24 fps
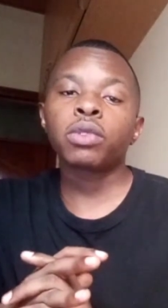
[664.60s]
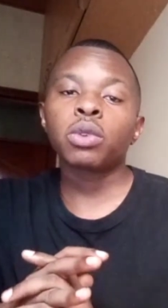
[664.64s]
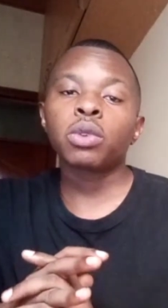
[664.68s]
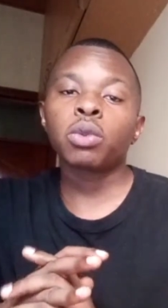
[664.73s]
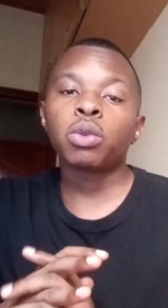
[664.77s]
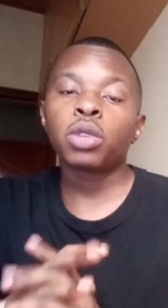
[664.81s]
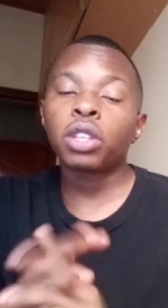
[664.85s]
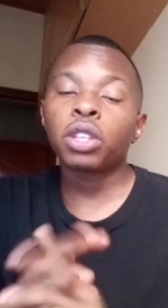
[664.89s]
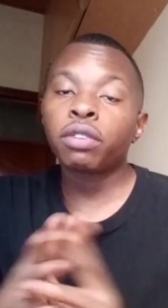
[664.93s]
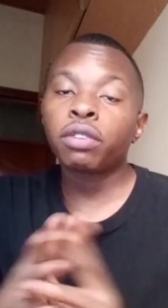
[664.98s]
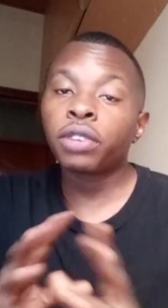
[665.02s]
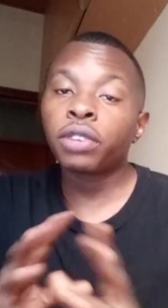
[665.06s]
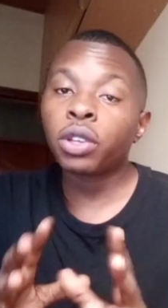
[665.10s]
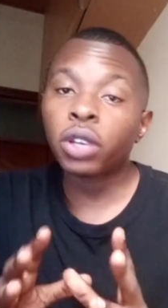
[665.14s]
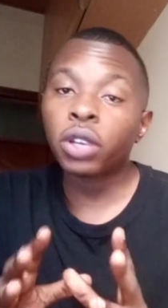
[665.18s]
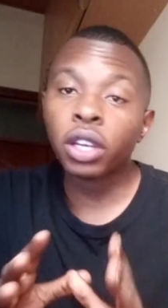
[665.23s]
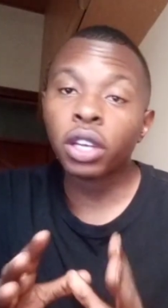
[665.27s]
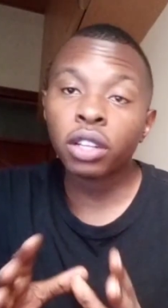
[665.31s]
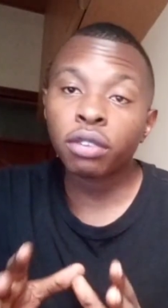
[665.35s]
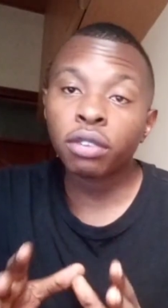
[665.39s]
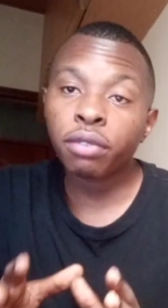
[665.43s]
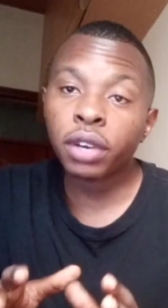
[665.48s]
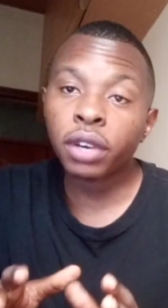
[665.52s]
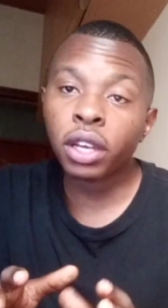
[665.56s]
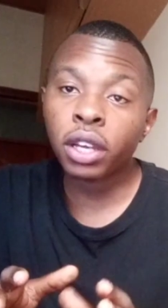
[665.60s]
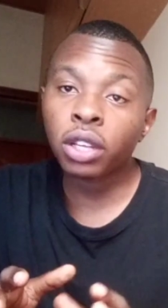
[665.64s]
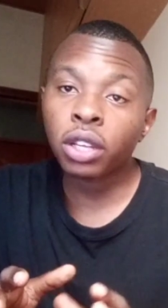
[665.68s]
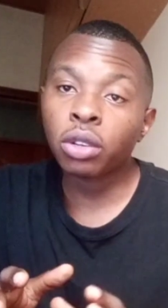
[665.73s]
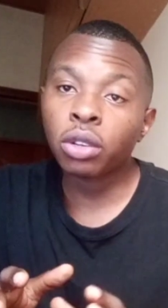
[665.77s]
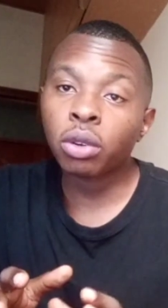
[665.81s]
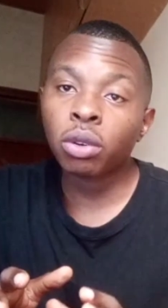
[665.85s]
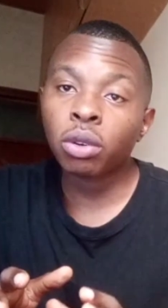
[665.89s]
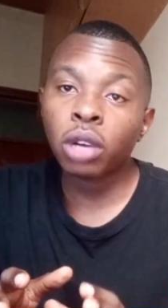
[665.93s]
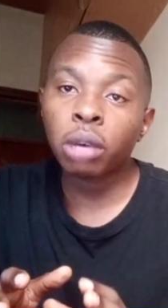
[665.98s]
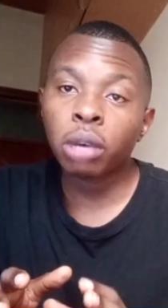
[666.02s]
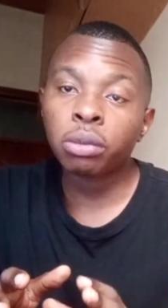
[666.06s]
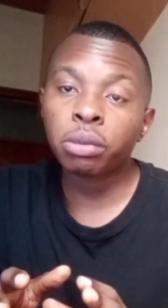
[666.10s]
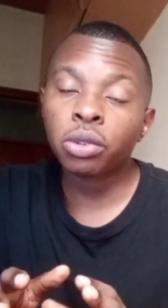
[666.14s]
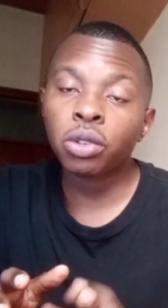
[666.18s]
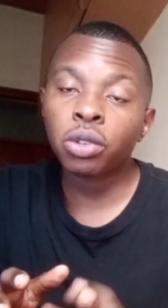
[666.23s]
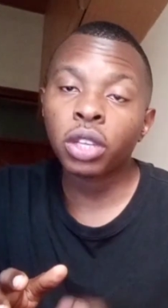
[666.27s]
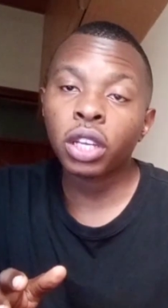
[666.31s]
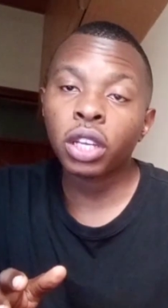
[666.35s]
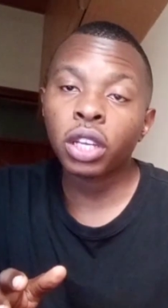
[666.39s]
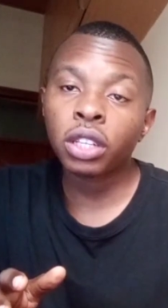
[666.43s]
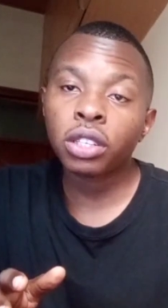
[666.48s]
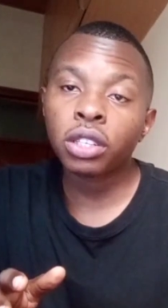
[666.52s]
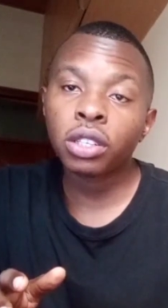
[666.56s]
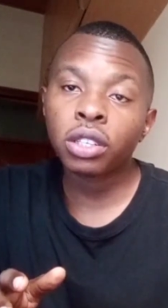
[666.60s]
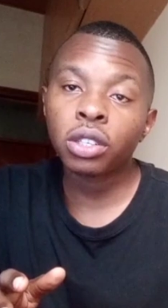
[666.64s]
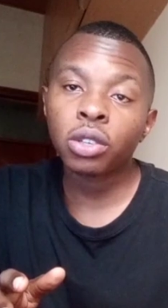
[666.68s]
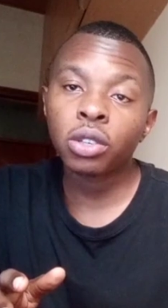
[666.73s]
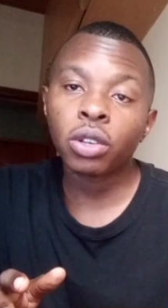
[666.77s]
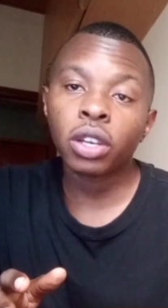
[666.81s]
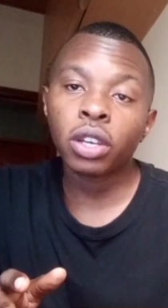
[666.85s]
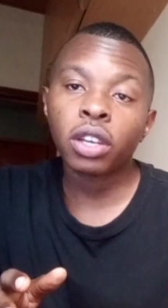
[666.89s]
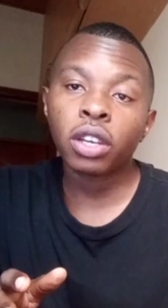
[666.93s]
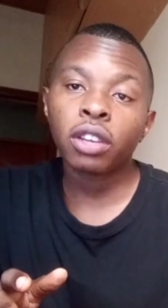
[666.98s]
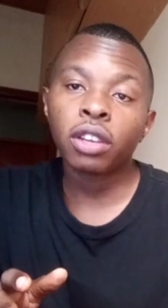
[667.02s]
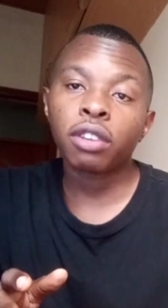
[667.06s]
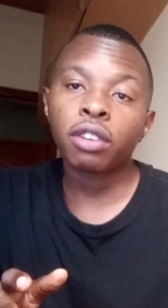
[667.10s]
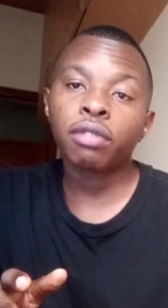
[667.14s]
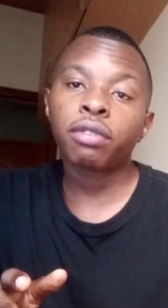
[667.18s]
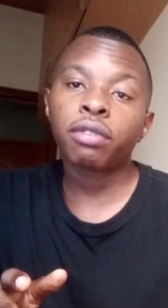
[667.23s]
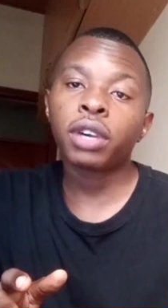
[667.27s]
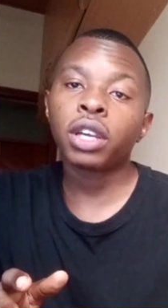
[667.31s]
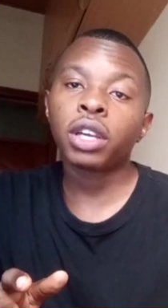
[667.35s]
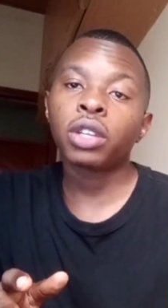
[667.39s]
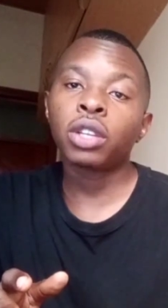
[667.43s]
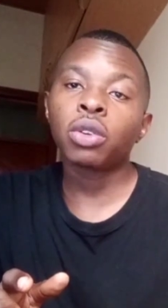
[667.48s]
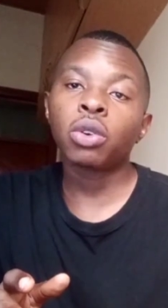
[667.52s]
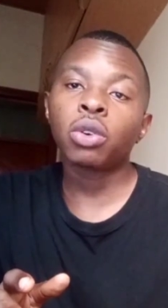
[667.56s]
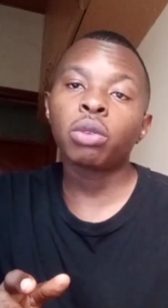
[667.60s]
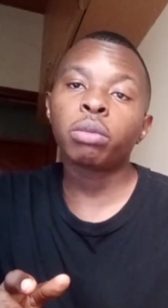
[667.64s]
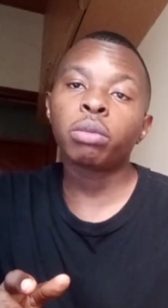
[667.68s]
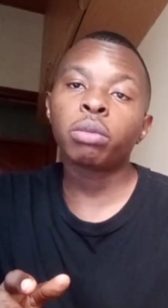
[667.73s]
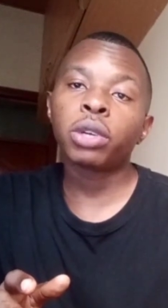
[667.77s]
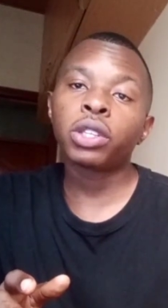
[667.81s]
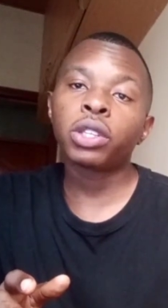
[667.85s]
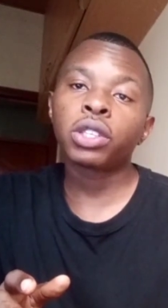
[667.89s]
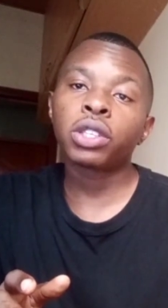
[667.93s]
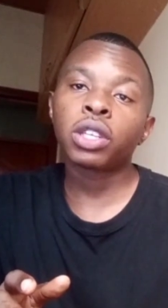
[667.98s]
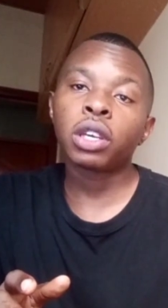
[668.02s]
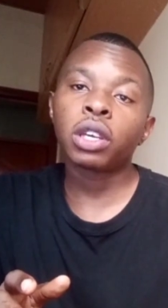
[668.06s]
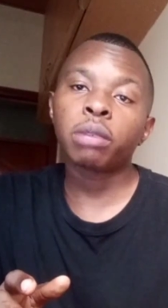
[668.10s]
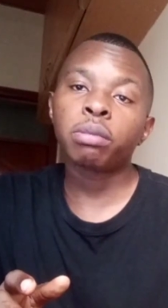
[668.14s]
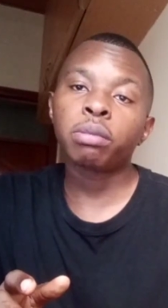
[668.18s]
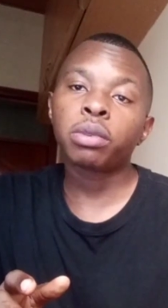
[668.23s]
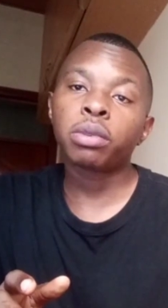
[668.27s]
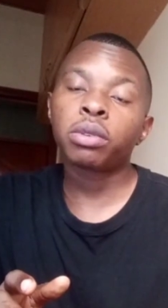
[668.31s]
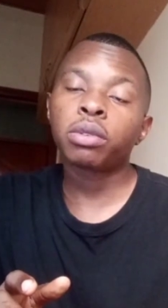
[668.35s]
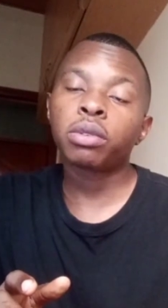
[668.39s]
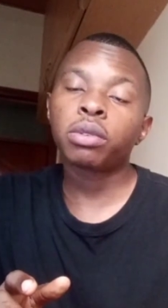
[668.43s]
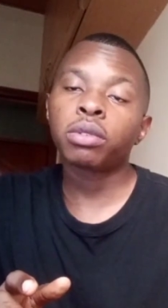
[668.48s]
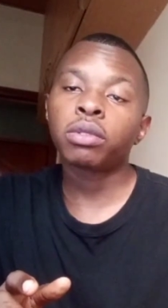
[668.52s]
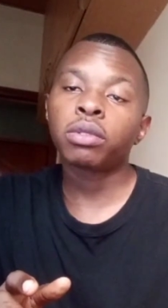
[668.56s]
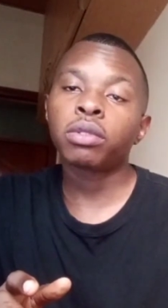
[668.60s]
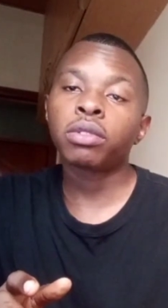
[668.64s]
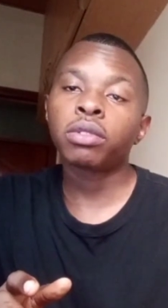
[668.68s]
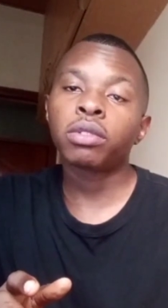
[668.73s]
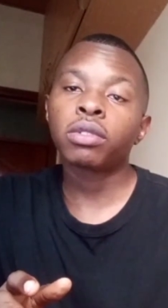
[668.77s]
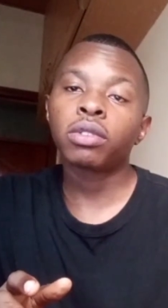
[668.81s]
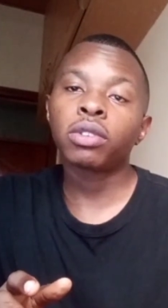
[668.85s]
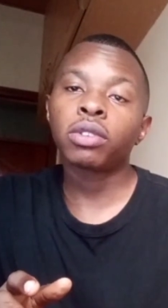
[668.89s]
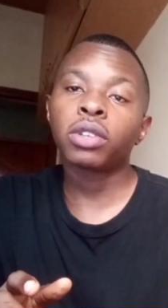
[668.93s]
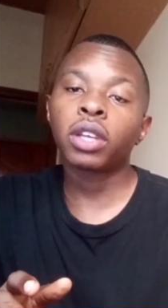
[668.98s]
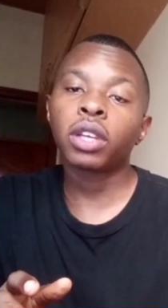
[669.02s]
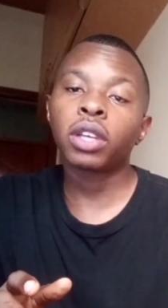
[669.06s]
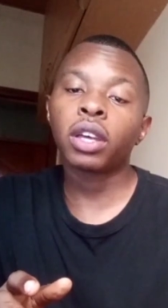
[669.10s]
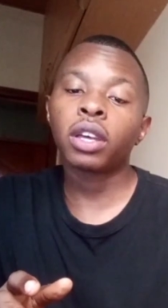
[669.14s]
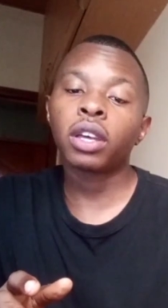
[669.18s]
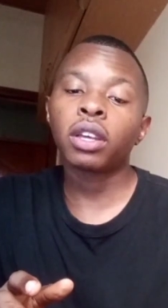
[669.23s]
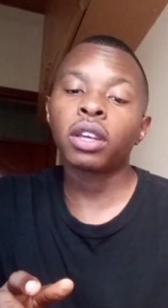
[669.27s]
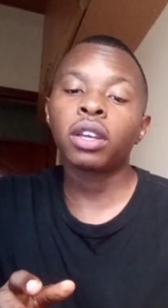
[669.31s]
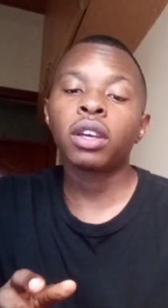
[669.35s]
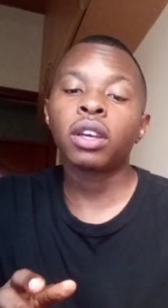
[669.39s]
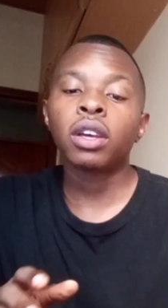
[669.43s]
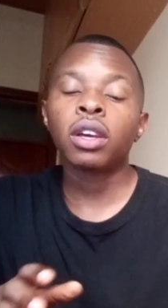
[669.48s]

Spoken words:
Whatever you can't find on UpToDate, you can find on Medscape. Okay.